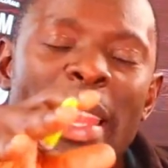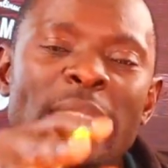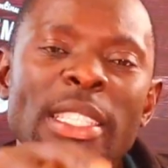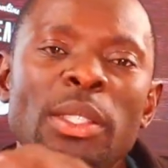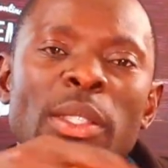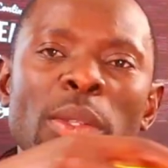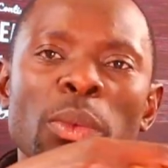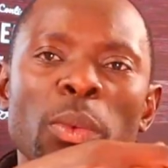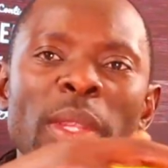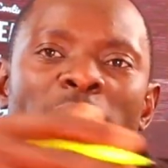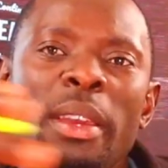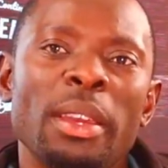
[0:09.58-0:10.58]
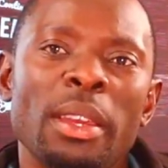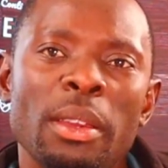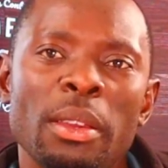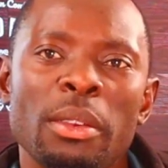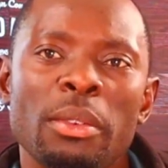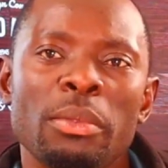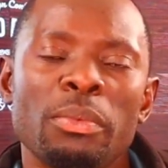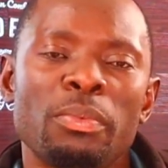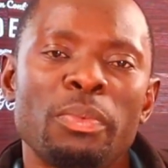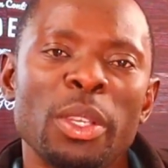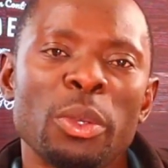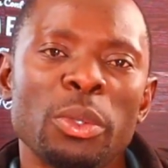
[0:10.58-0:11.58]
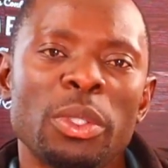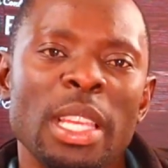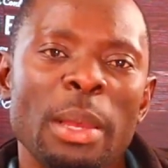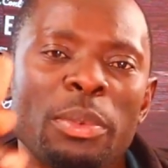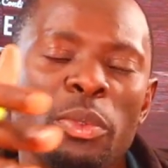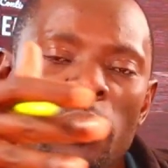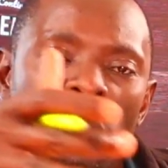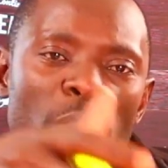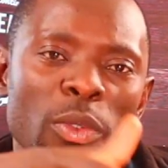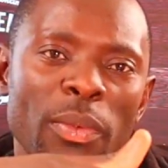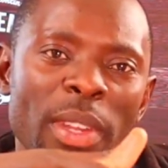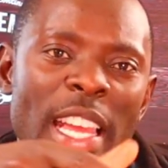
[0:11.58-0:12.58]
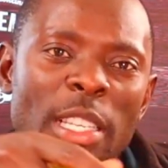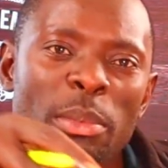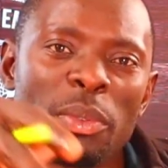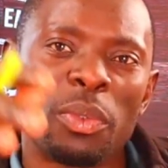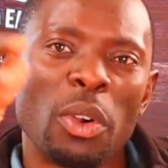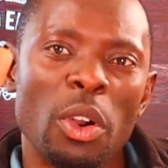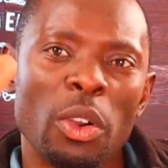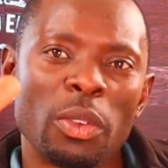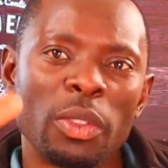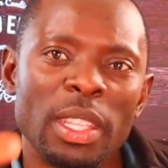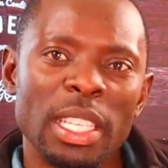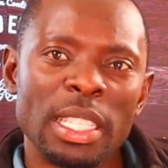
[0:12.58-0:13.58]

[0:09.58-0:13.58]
at least with a few steps, what we've learned before,